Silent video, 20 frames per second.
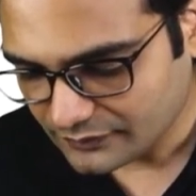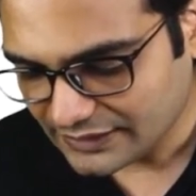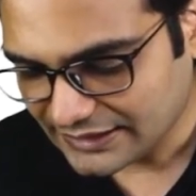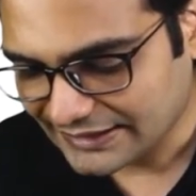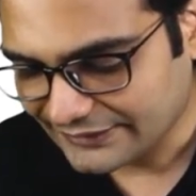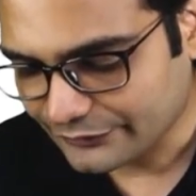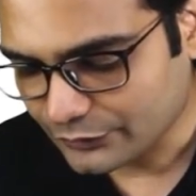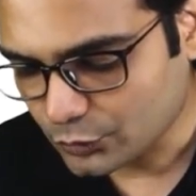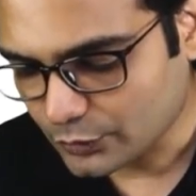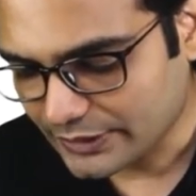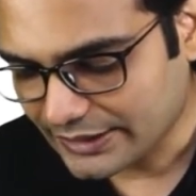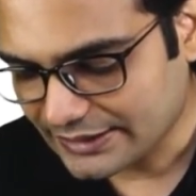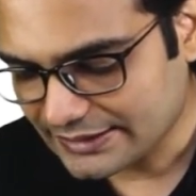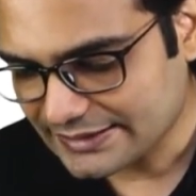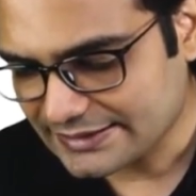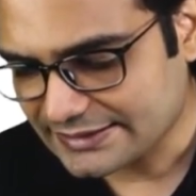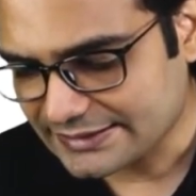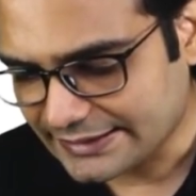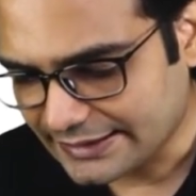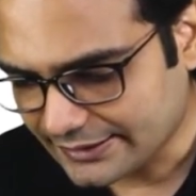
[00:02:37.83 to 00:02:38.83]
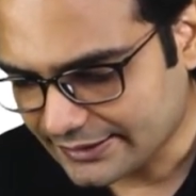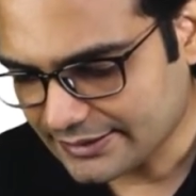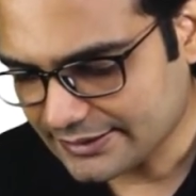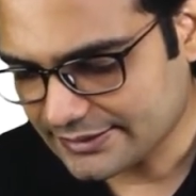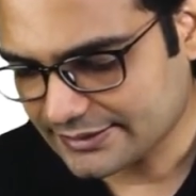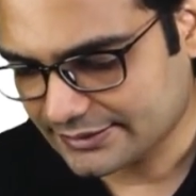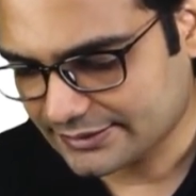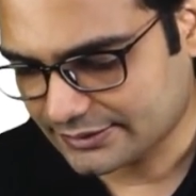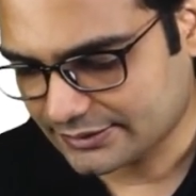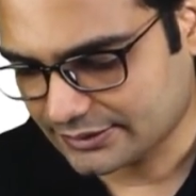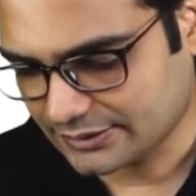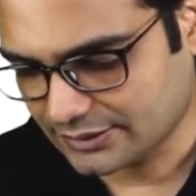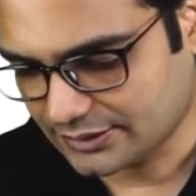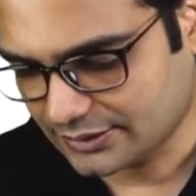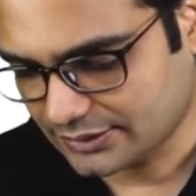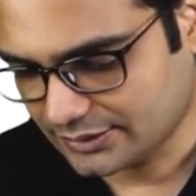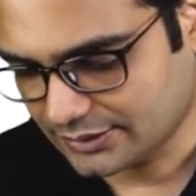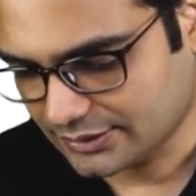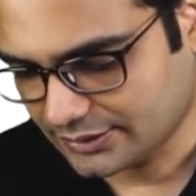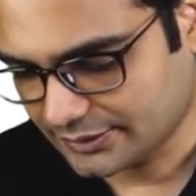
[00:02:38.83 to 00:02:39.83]
if you look at the
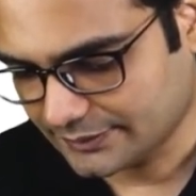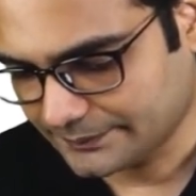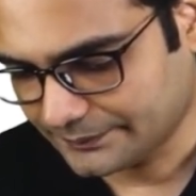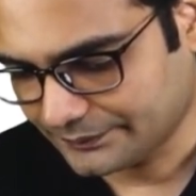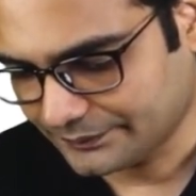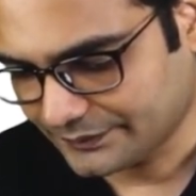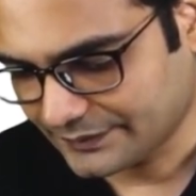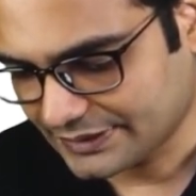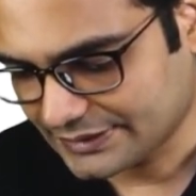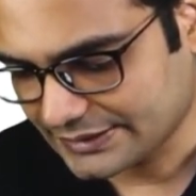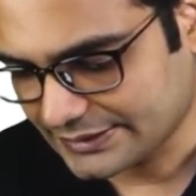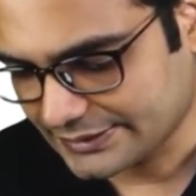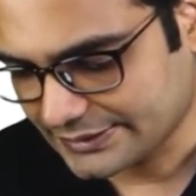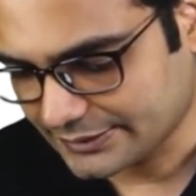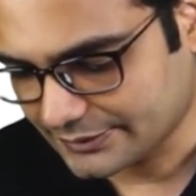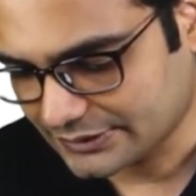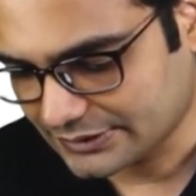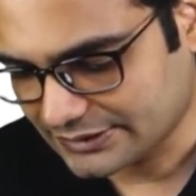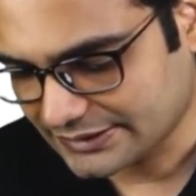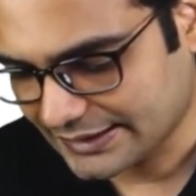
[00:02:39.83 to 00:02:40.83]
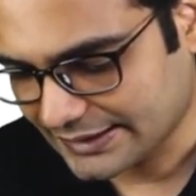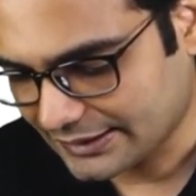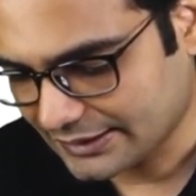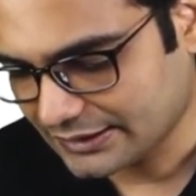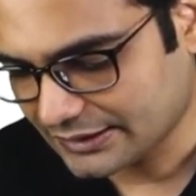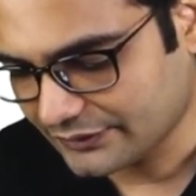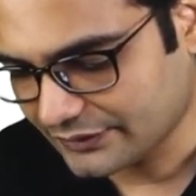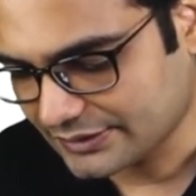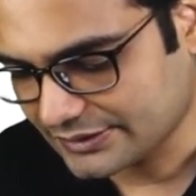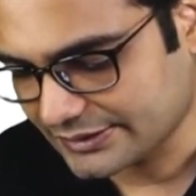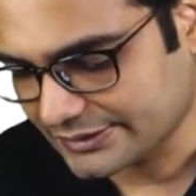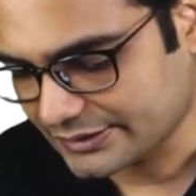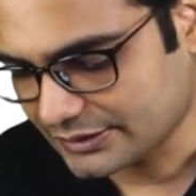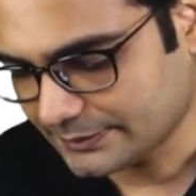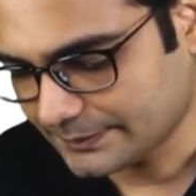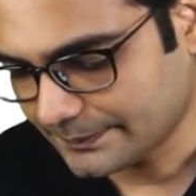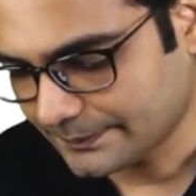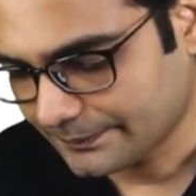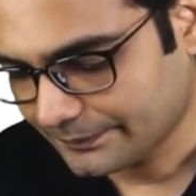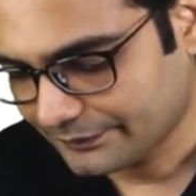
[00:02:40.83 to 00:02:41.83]
CNS system, central nervous
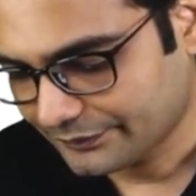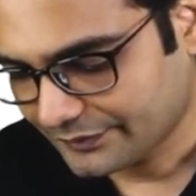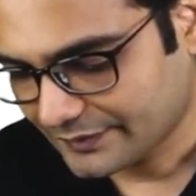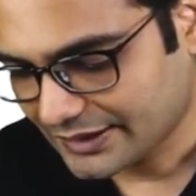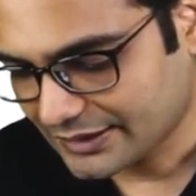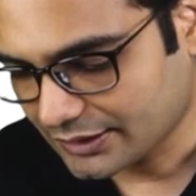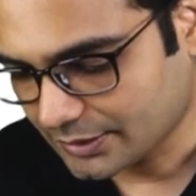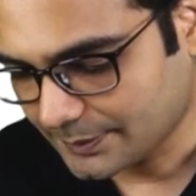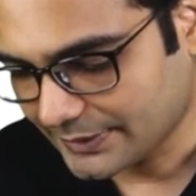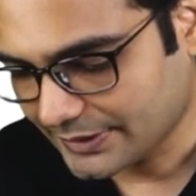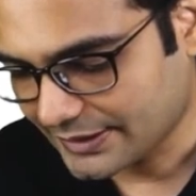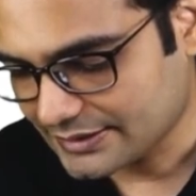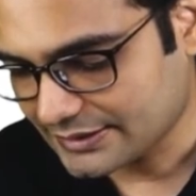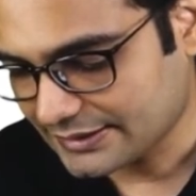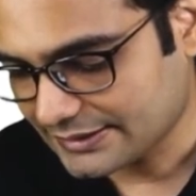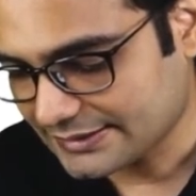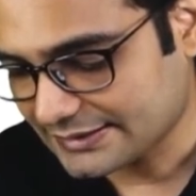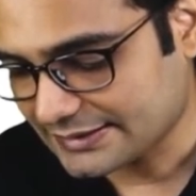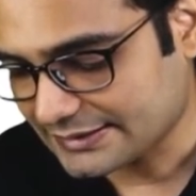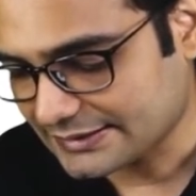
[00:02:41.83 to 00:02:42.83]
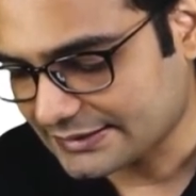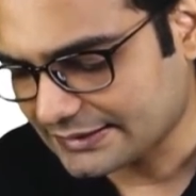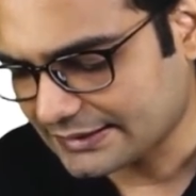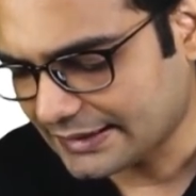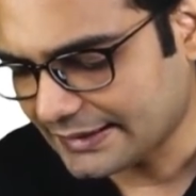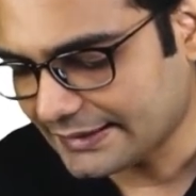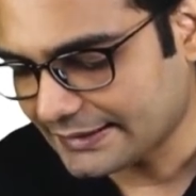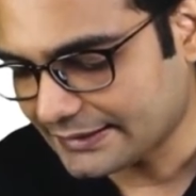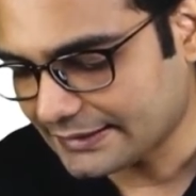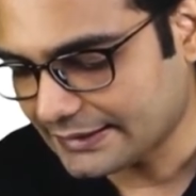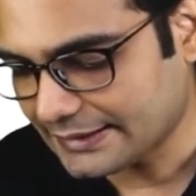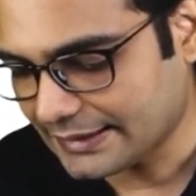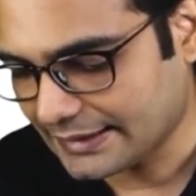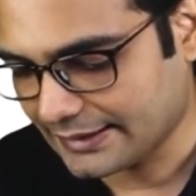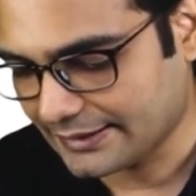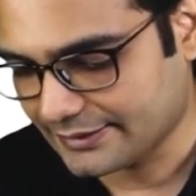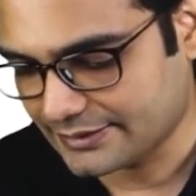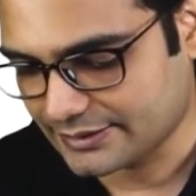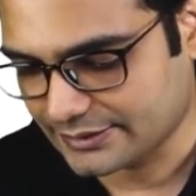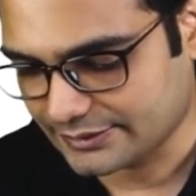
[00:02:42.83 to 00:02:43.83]
system, the patient is slightly
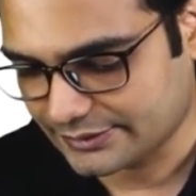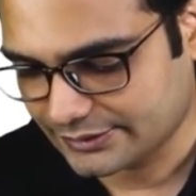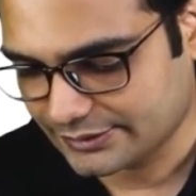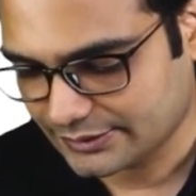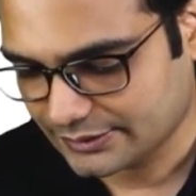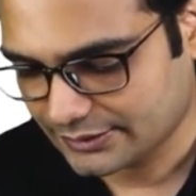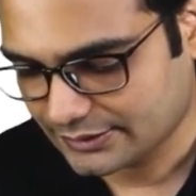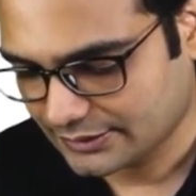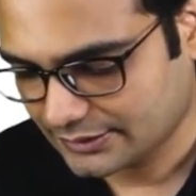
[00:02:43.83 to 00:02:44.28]
anxious.